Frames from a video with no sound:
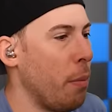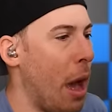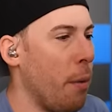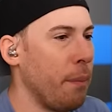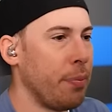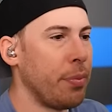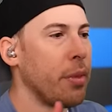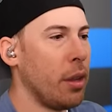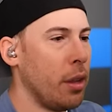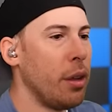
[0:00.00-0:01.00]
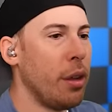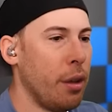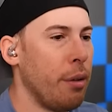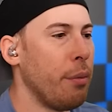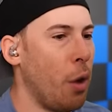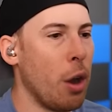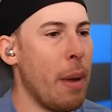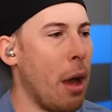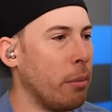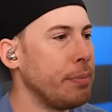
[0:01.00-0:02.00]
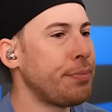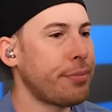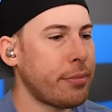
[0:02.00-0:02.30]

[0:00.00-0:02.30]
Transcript: him out. Vote him out.